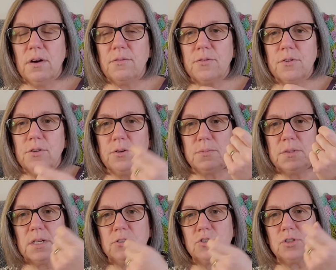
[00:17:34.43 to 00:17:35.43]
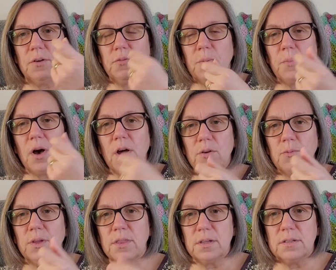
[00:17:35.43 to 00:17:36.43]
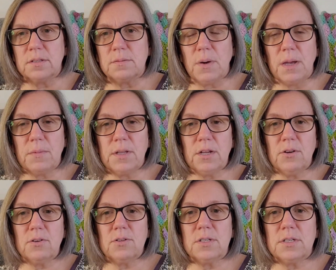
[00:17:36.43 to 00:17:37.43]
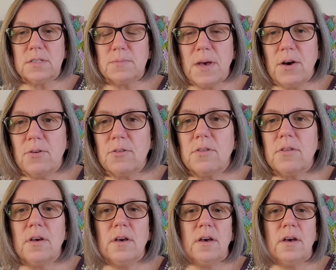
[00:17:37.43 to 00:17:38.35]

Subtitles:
of Fruit Loops and shoved them on with his pipe cleaner in his mouth.